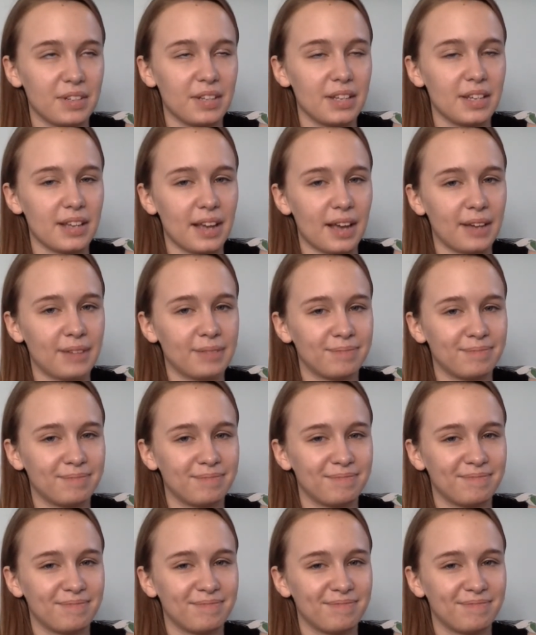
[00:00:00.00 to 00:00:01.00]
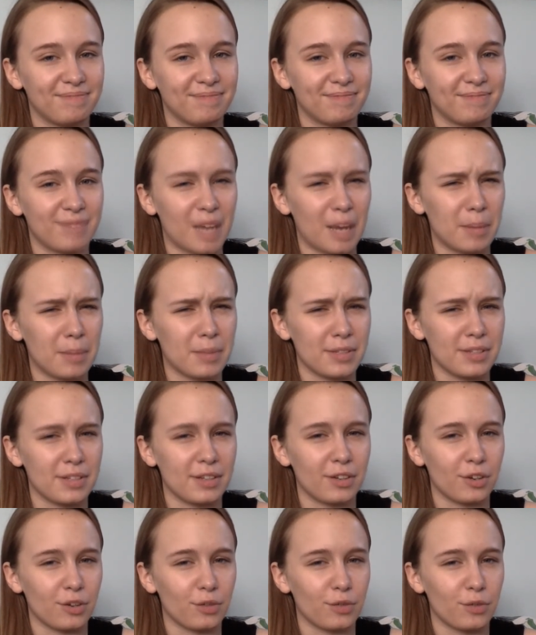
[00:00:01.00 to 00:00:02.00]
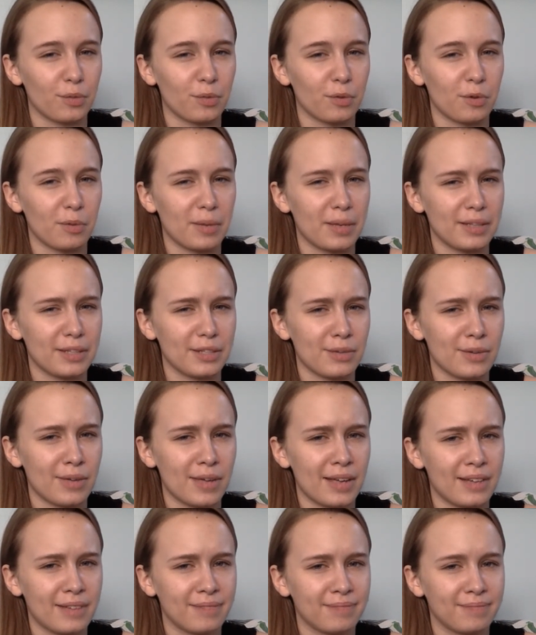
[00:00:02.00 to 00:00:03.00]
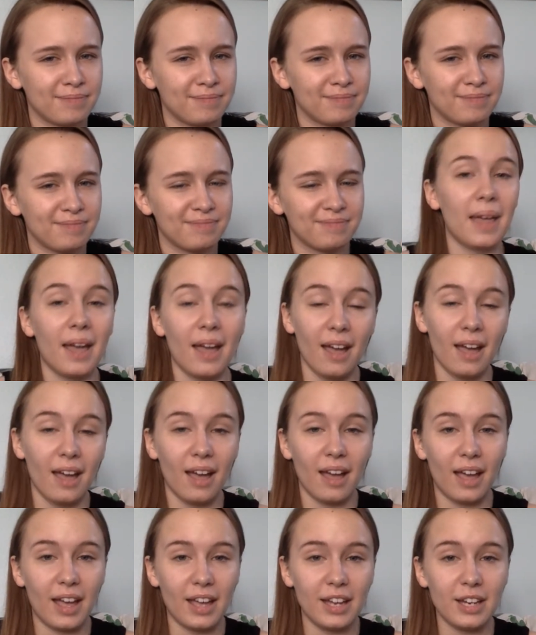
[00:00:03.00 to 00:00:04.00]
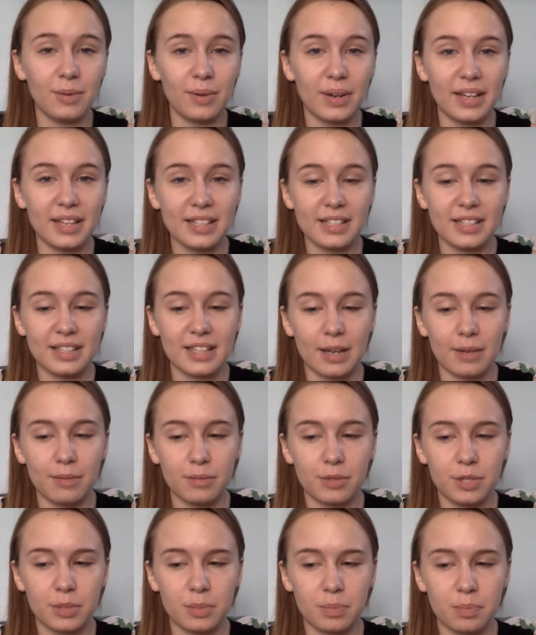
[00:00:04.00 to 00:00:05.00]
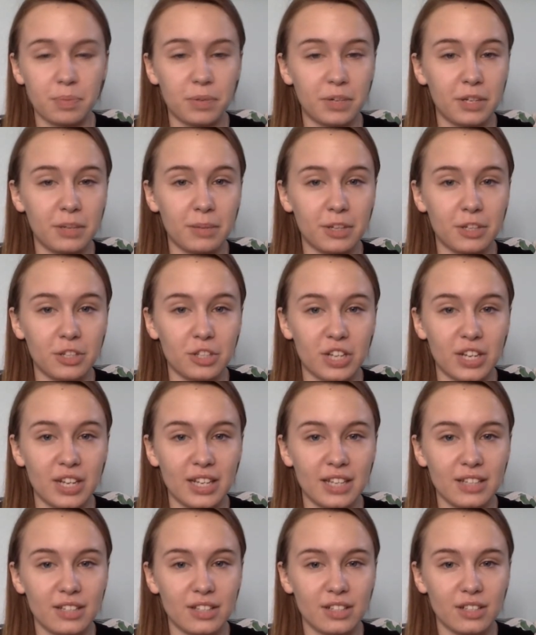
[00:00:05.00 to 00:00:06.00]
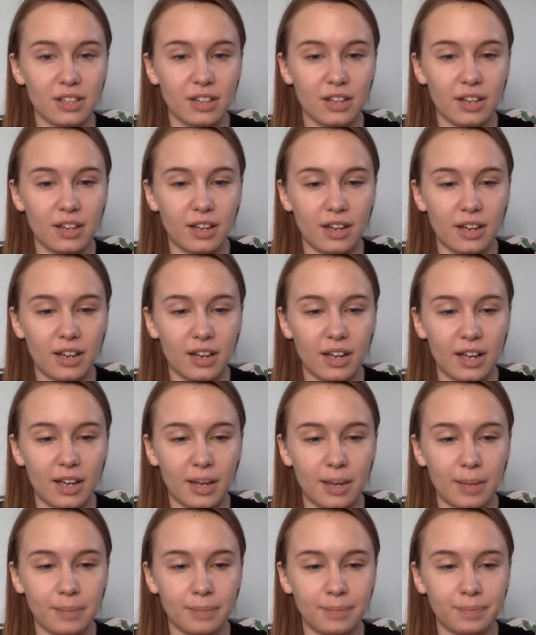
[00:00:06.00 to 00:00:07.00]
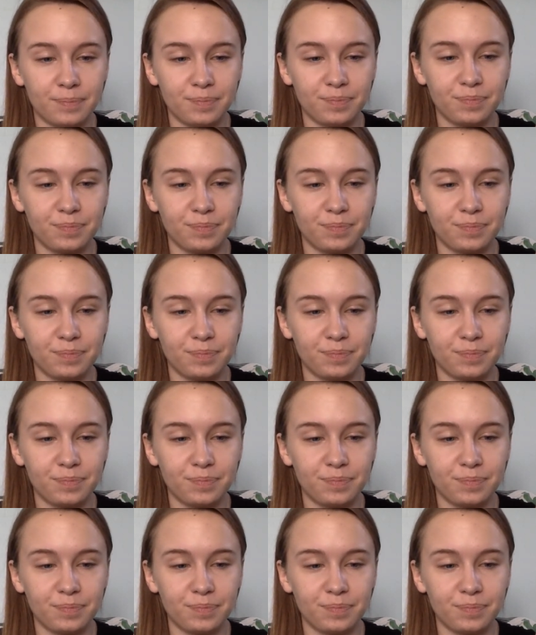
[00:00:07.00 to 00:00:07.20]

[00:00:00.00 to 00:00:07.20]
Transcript: yeah, I'm a sucker for romance. Okay. Anyways, that was pretty much it. Um,